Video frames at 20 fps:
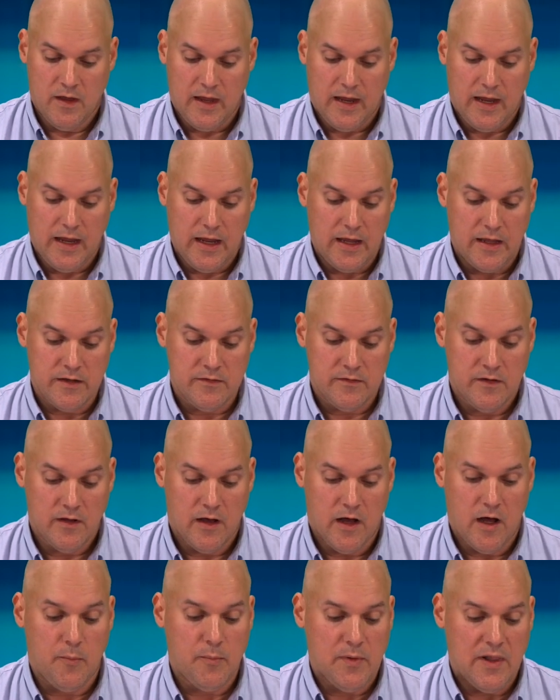and
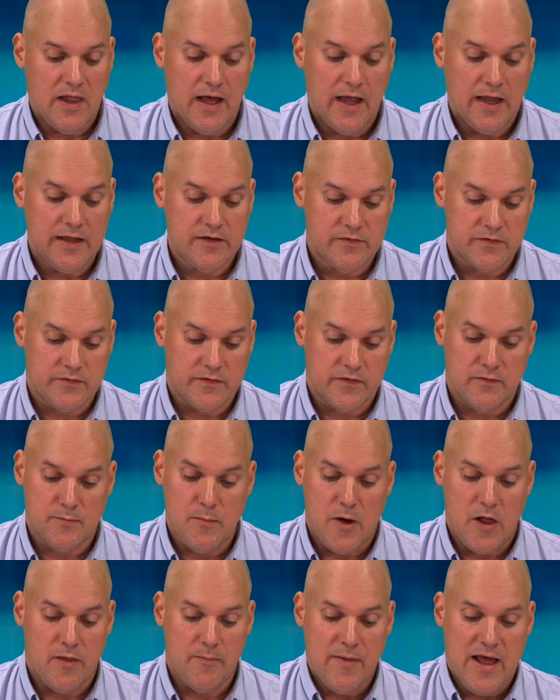I'll apply just a
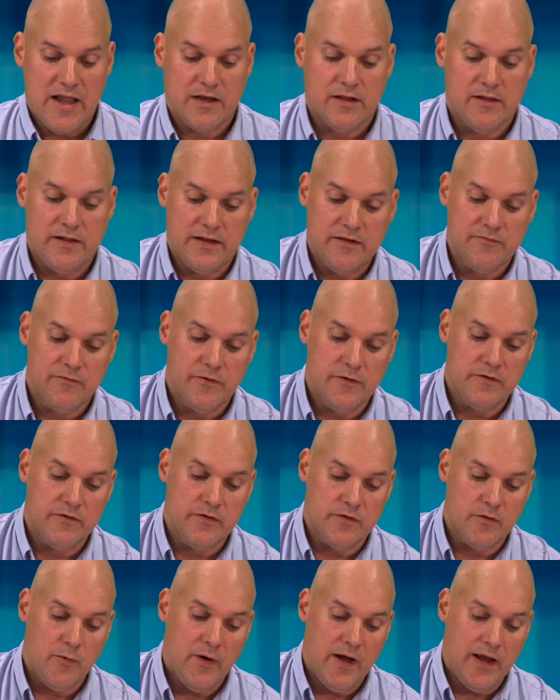small amount of cleaning fluid
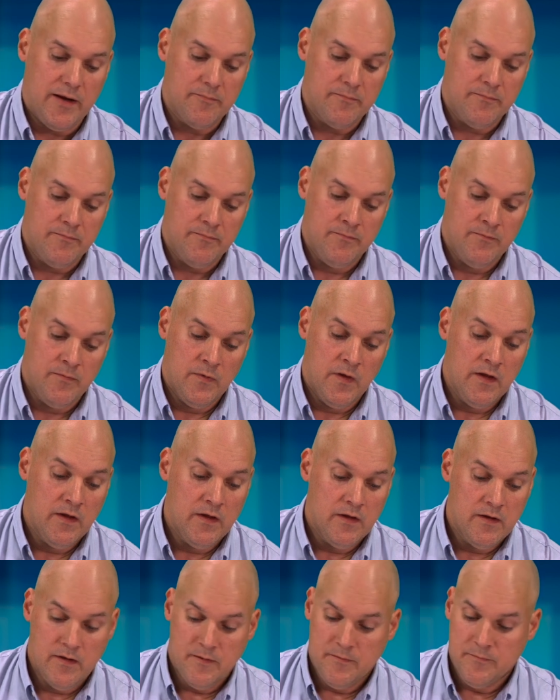to the wipe.
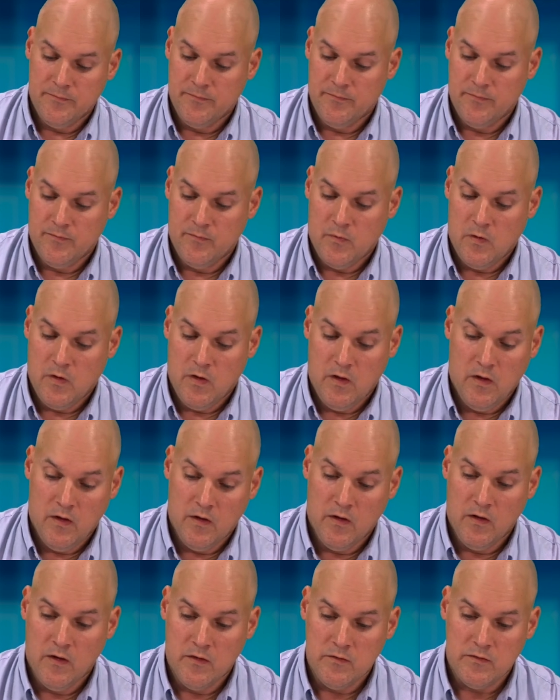
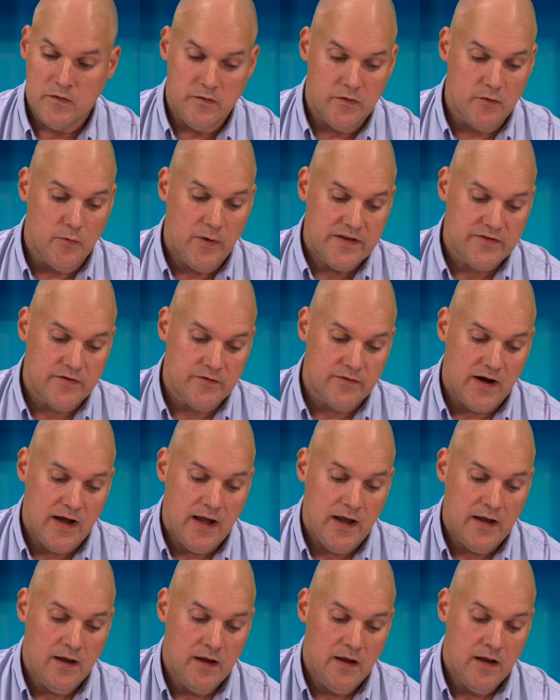To do the wet to dry,